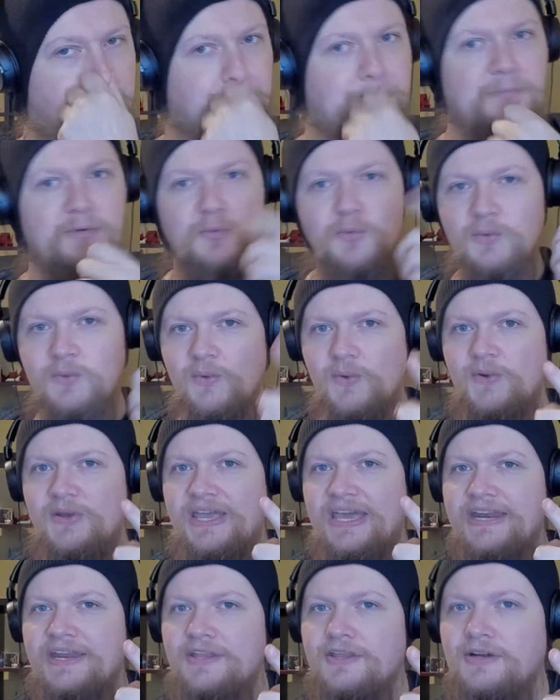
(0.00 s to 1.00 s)
We'll
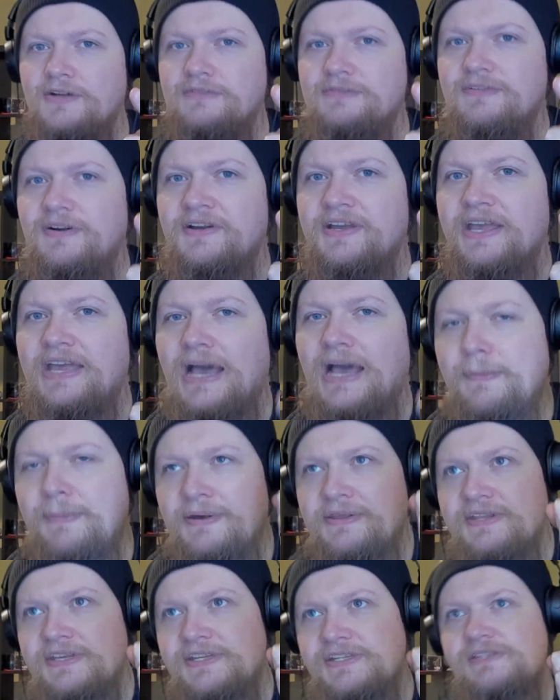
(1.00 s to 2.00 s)
get it though. Okay, how about
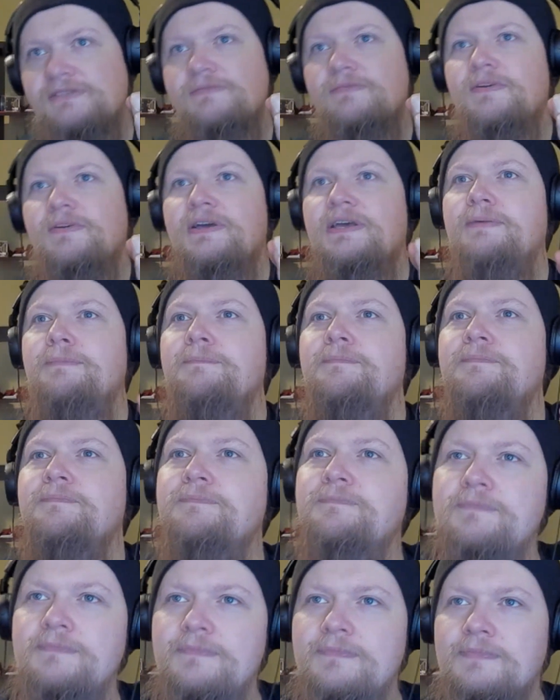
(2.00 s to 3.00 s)
this? Okay.
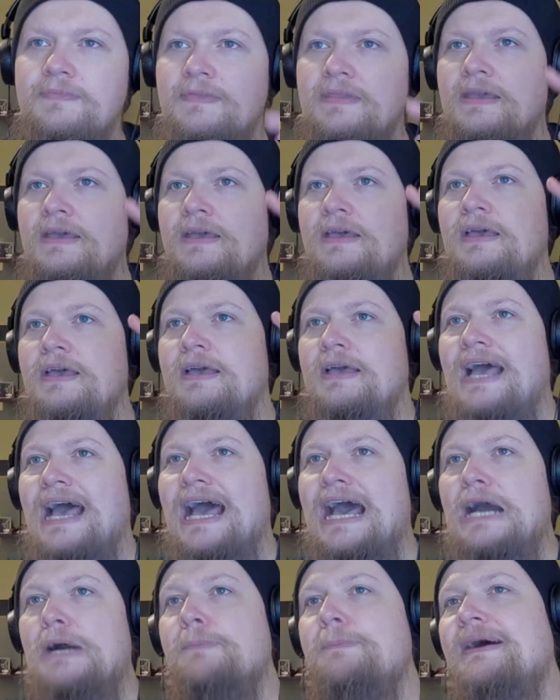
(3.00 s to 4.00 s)

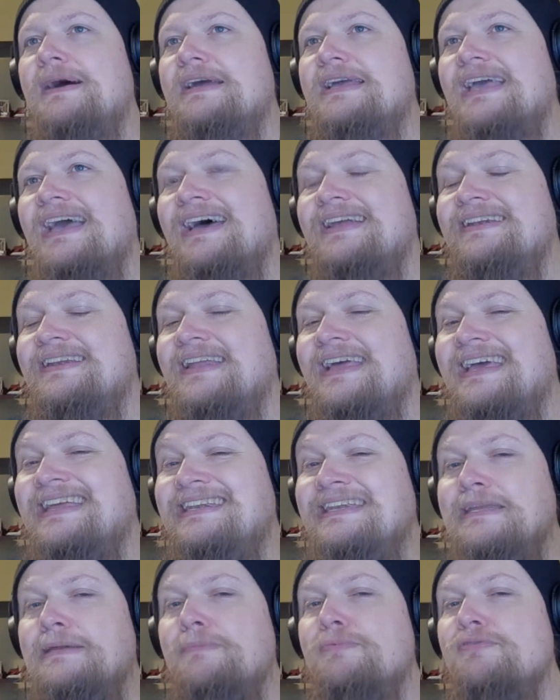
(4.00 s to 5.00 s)
How might an
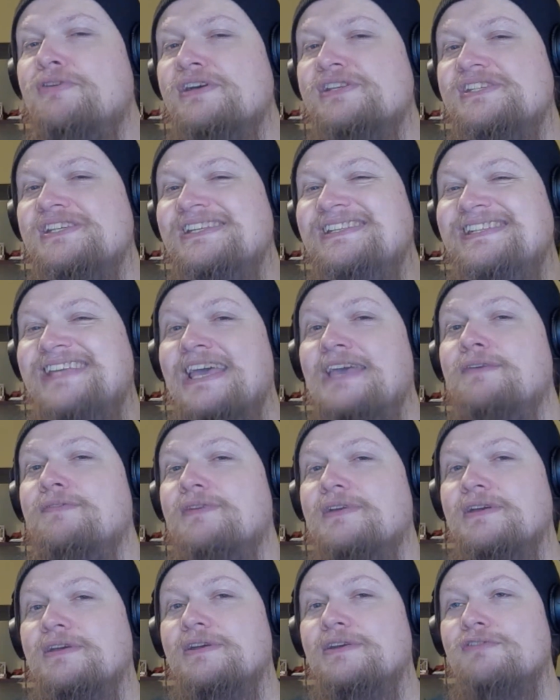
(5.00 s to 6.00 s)
inebriated
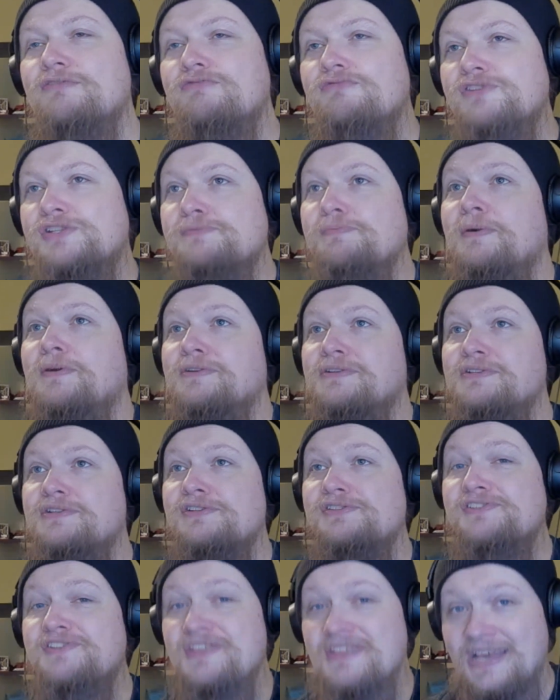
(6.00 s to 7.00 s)
Davy respond
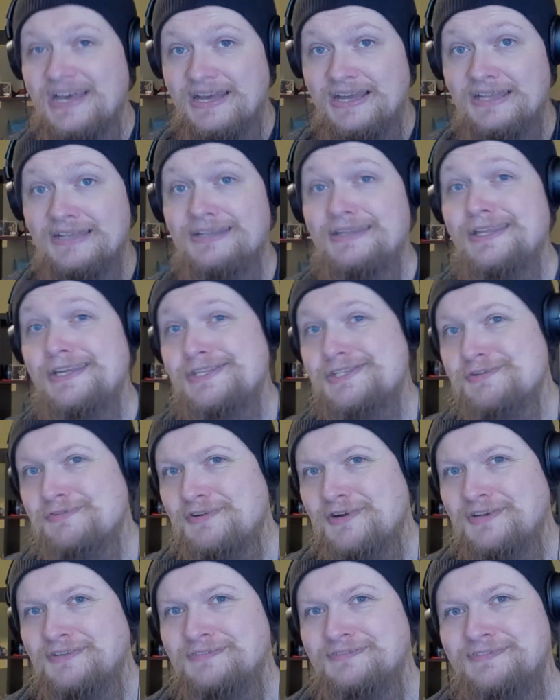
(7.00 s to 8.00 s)
to that later
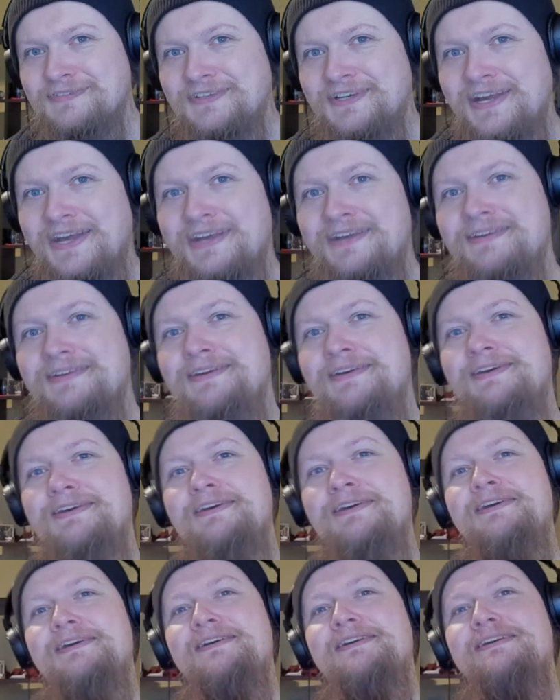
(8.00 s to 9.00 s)
on? Okay.
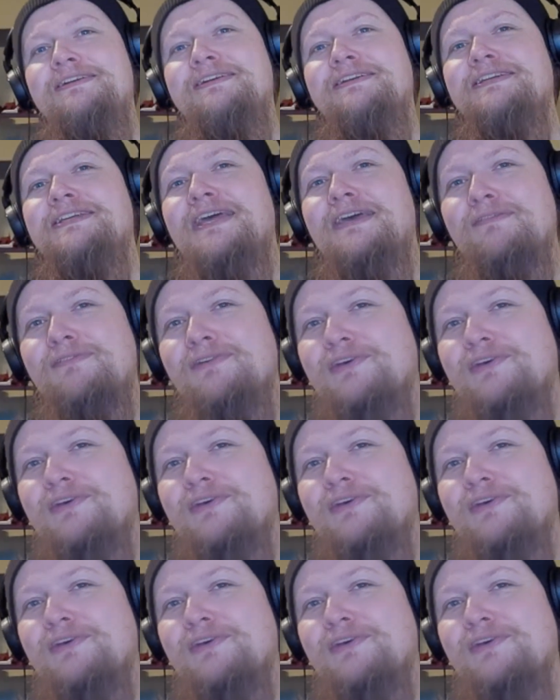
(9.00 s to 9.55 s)
Davy